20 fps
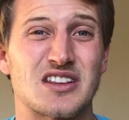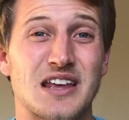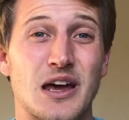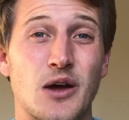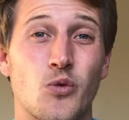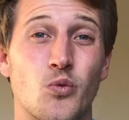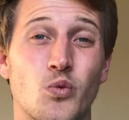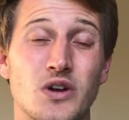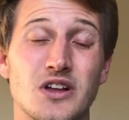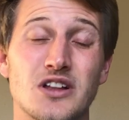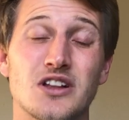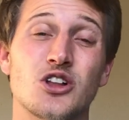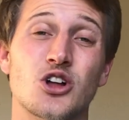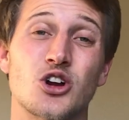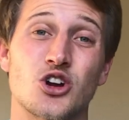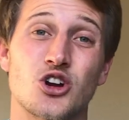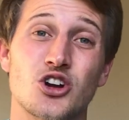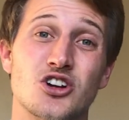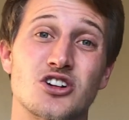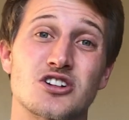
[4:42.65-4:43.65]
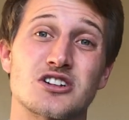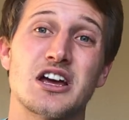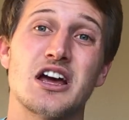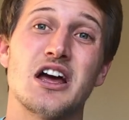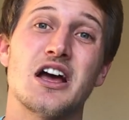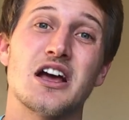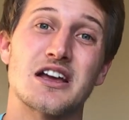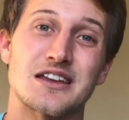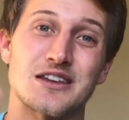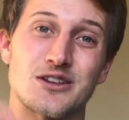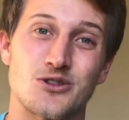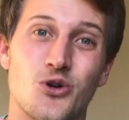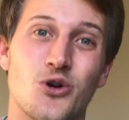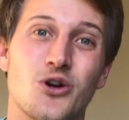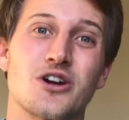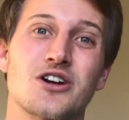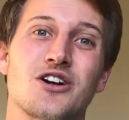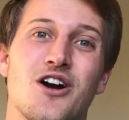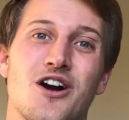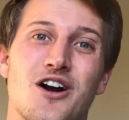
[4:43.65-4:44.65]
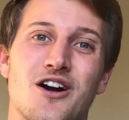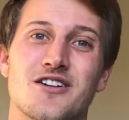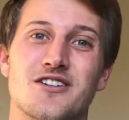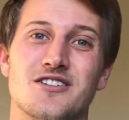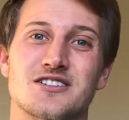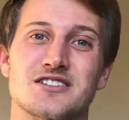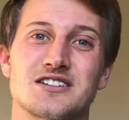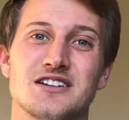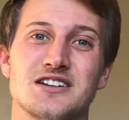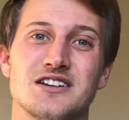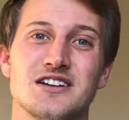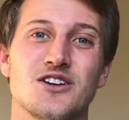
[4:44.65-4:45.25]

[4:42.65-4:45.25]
that will hurt your heart